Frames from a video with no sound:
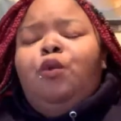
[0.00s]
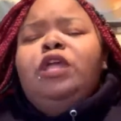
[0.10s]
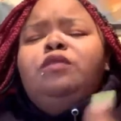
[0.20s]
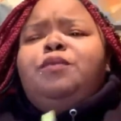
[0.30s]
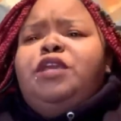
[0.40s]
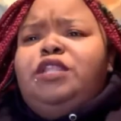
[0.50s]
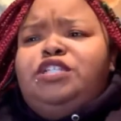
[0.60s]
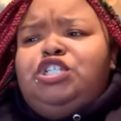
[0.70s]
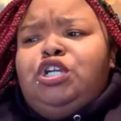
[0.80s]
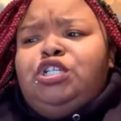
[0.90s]
with being
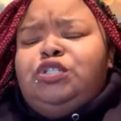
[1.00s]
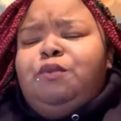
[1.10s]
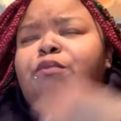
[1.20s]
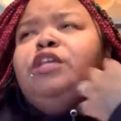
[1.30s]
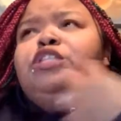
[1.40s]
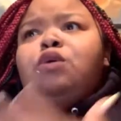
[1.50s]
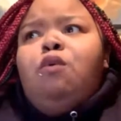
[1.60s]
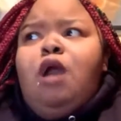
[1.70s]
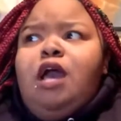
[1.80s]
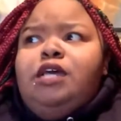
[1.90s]
in church,
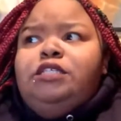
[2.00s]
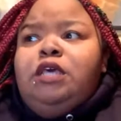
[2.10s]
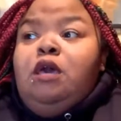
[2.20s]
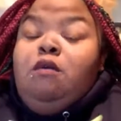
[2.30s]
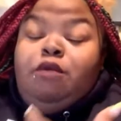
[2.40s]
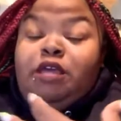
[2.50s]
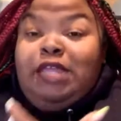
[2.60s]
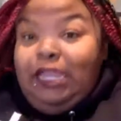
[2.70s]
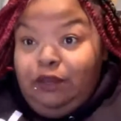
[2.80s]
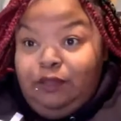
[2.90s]
mental wise,
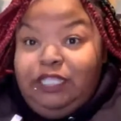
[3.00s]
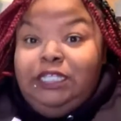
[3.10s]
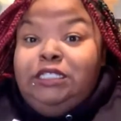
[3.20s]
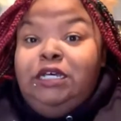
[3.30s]
because I know what that's